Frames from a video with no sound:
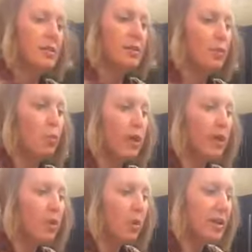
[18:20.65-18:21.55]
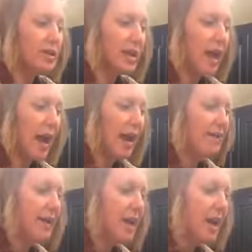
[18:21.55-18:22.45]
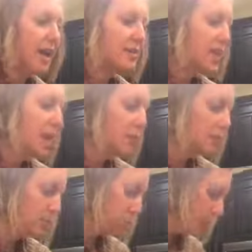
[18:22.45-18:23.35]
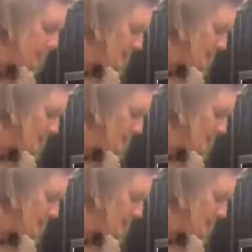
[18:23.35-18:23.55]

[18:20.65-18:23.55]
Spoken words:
we are going to add a tablespoon of